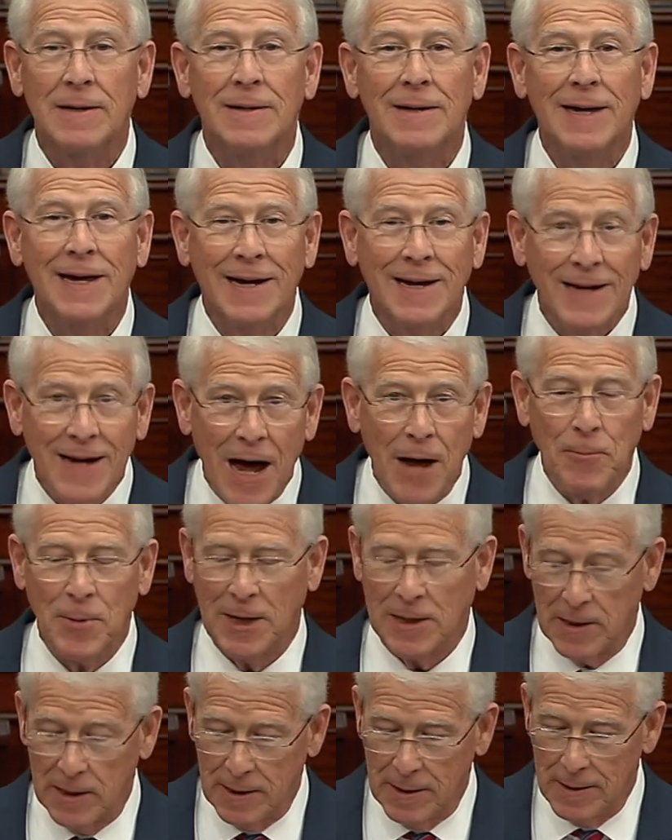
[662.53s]

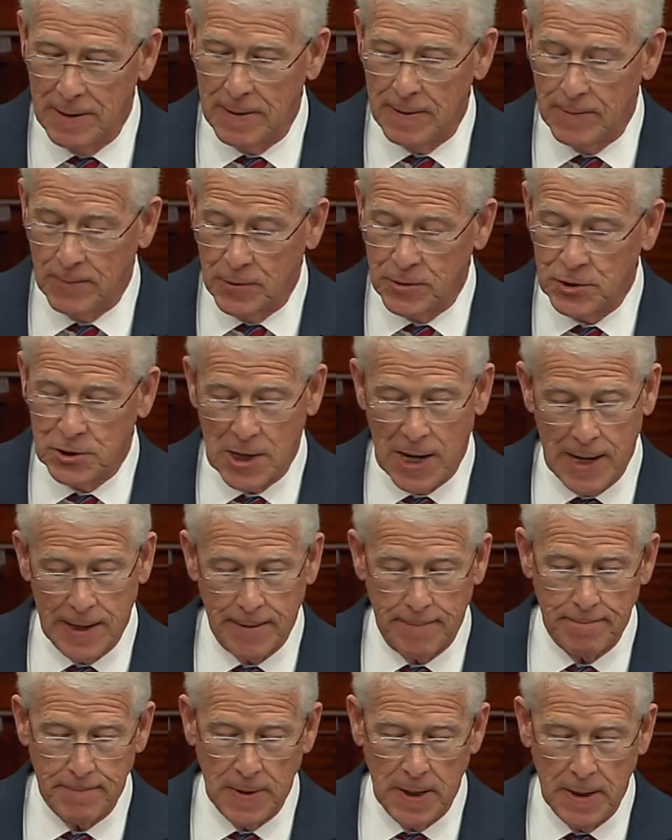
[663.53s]
economically with China,
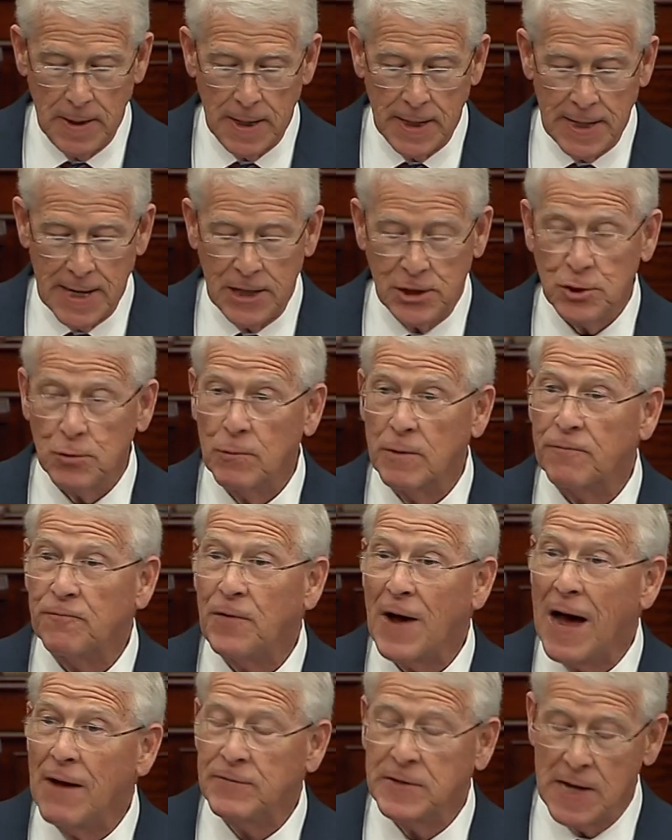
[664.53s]
a nation with
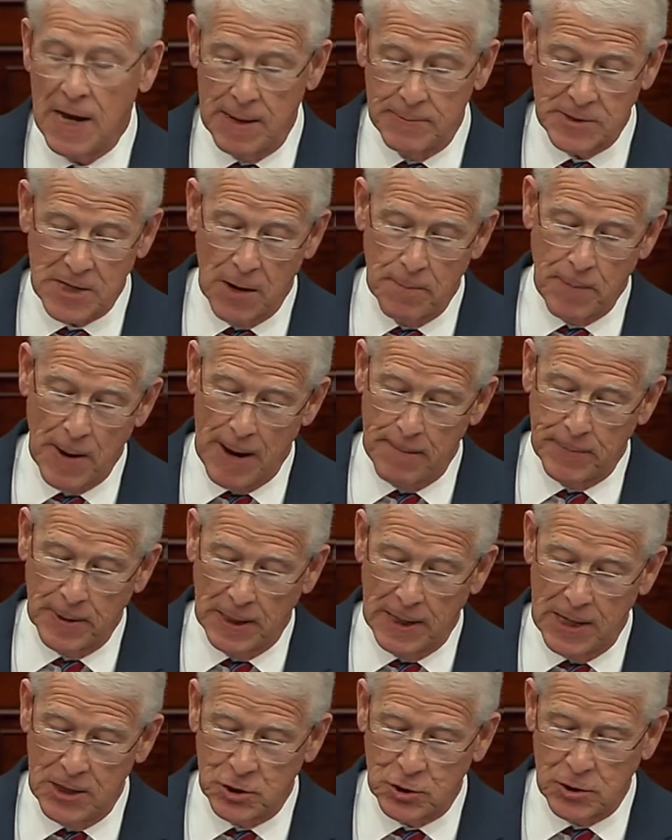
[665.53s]
five times our
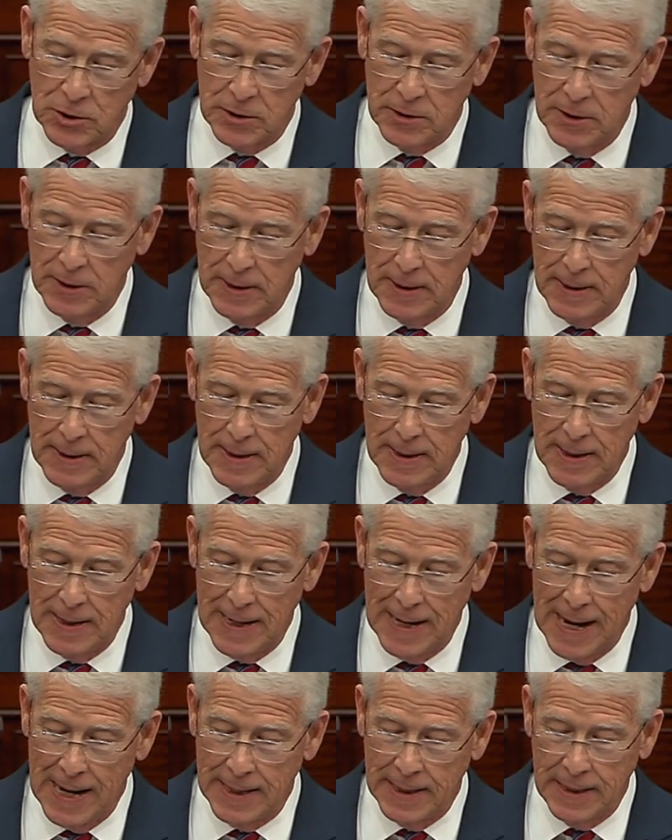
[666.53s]
population
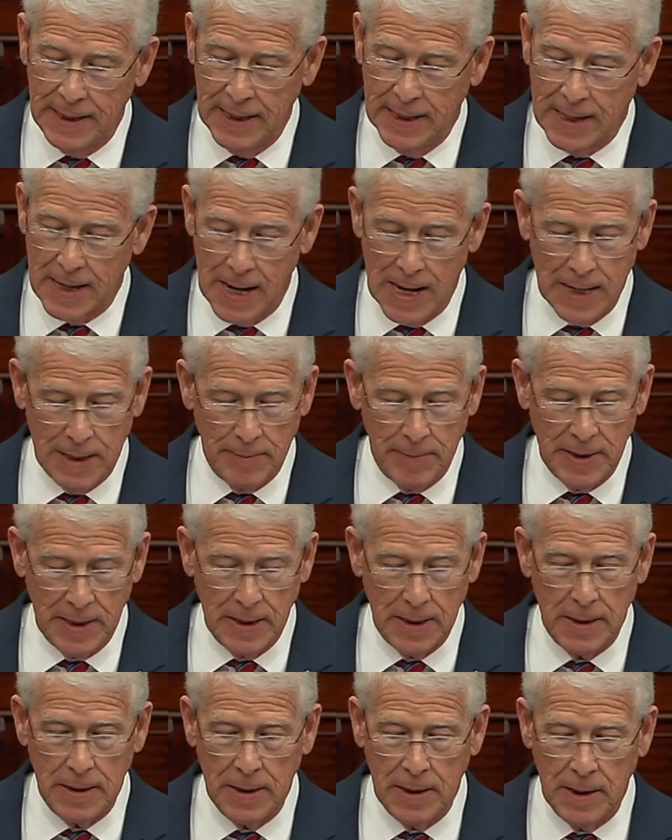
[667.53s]
and an economy
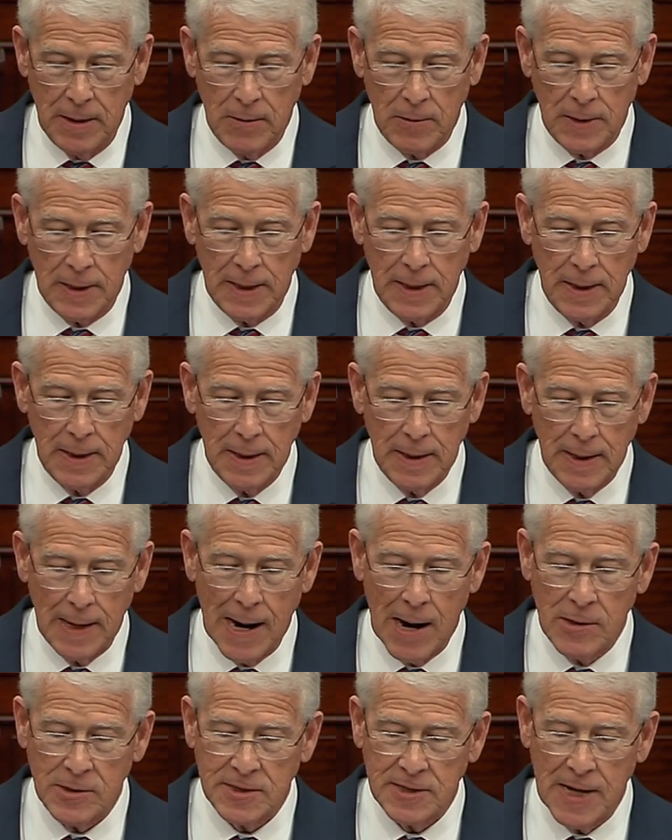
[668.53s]
nearly
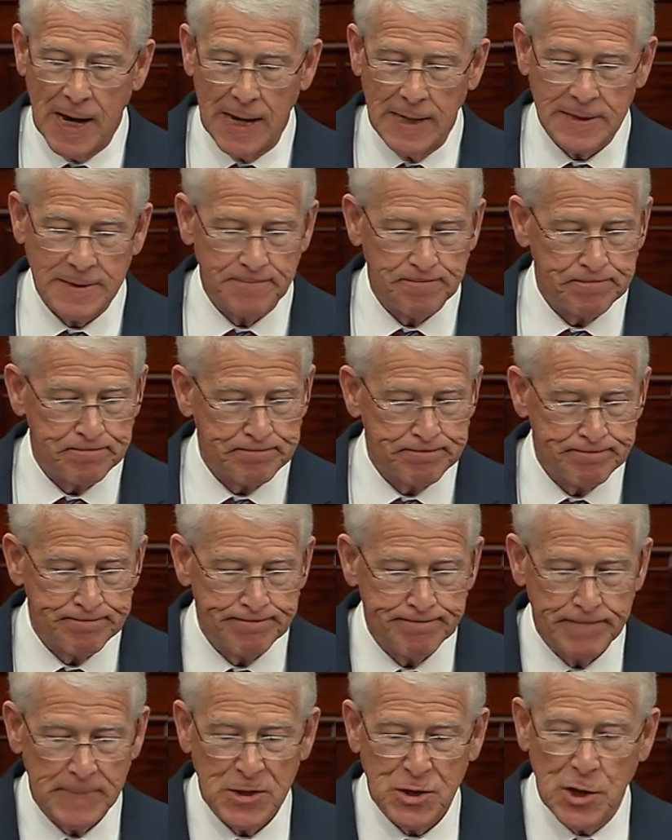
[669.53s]
our size.
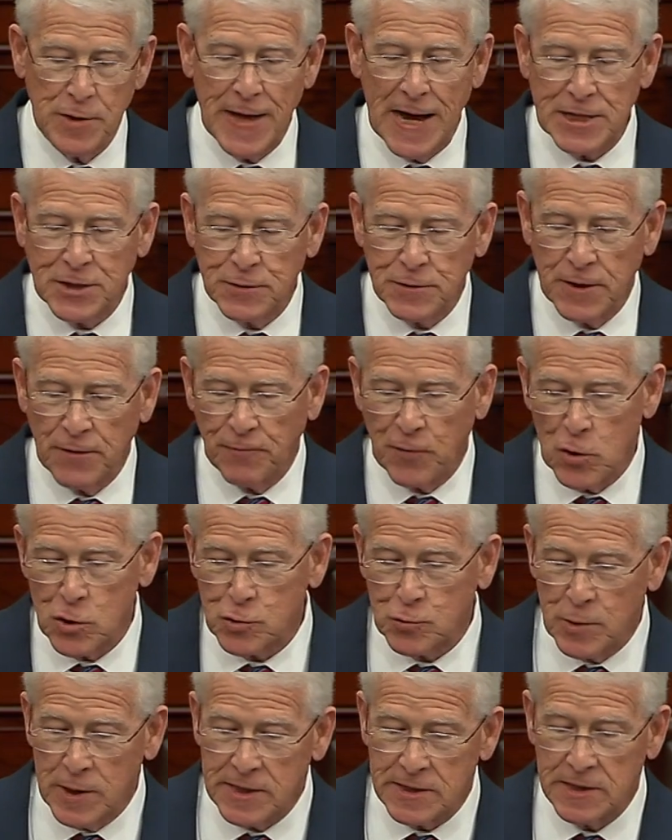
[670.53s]
So that's the
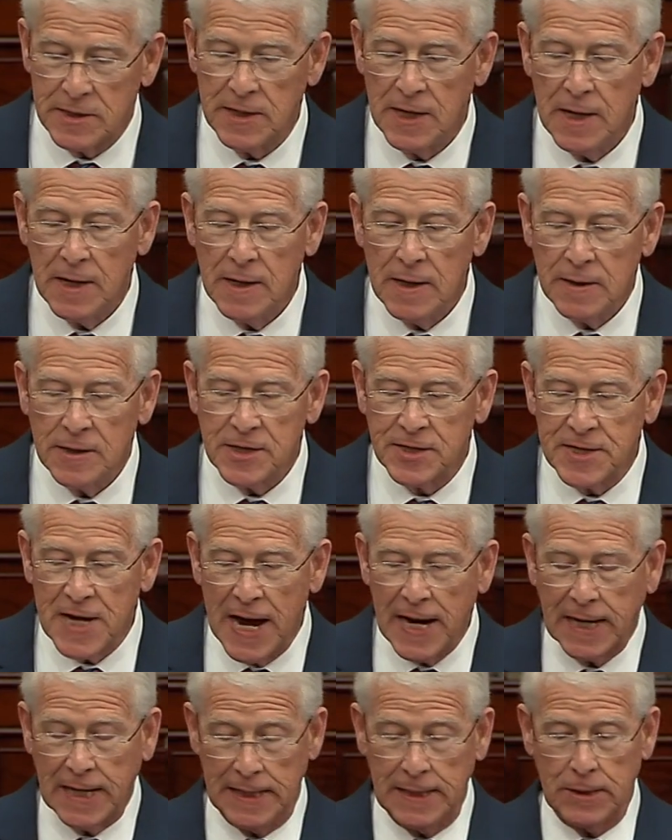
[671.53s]
first reason. The
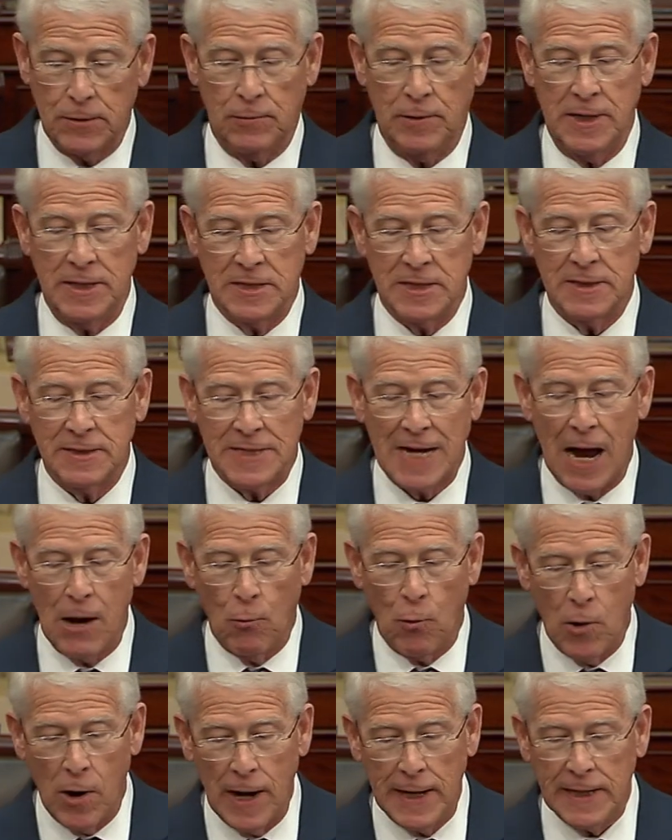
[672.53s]
second reason,
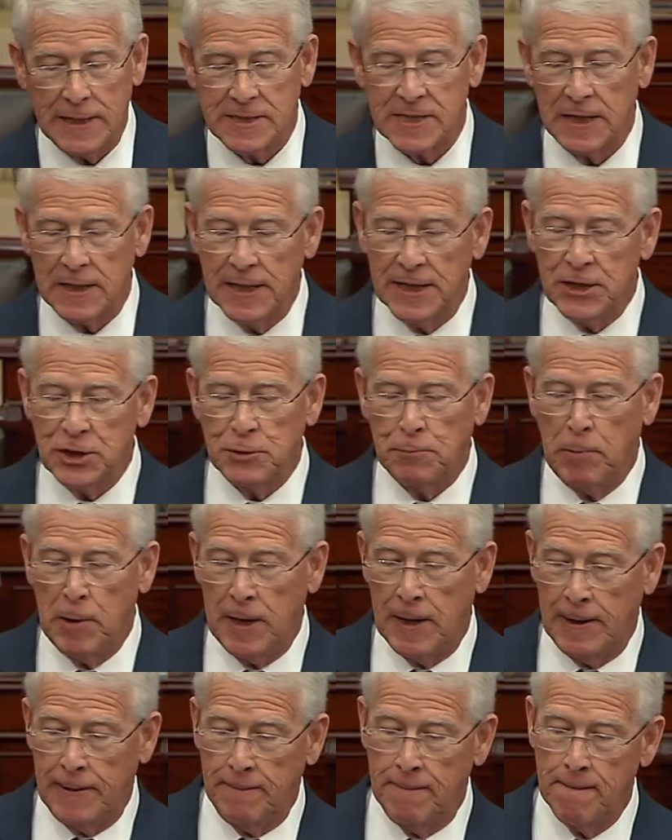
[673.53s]
Taiwan is a
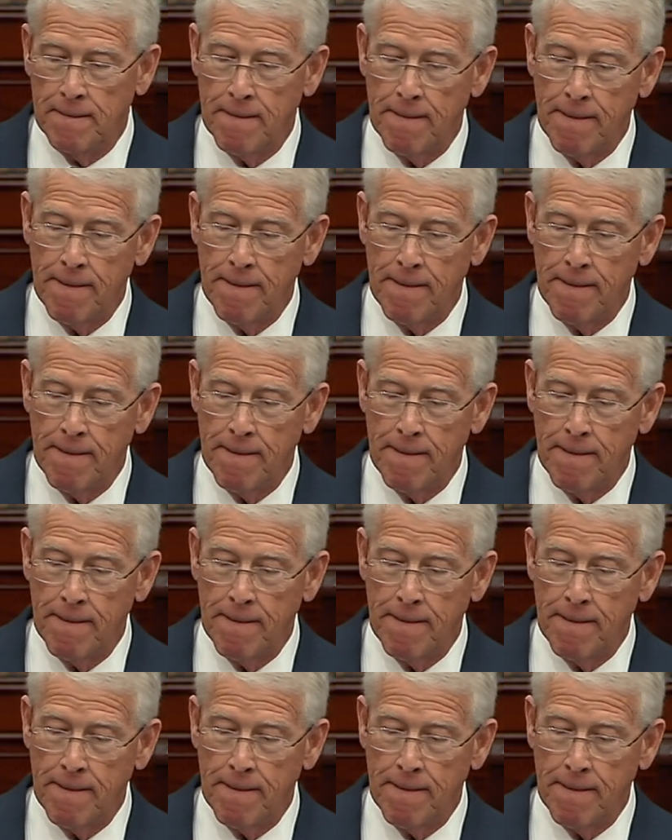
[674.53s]
linchpin